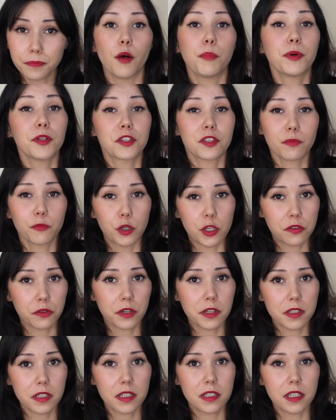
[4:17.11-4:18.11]
I'll put some
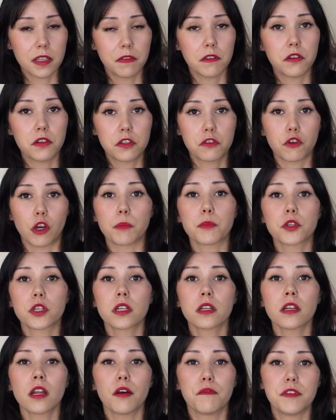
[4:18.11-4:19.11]
resources in the
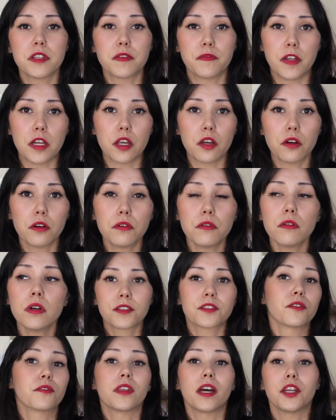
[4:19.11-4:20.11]
description of this video
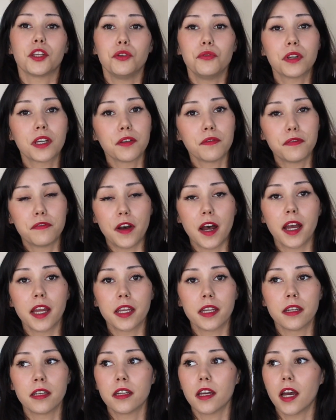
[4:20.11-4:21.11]
so that you can
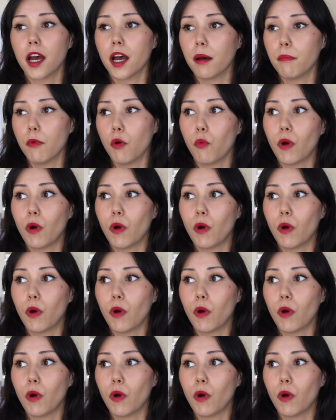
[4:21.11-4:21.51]
find um,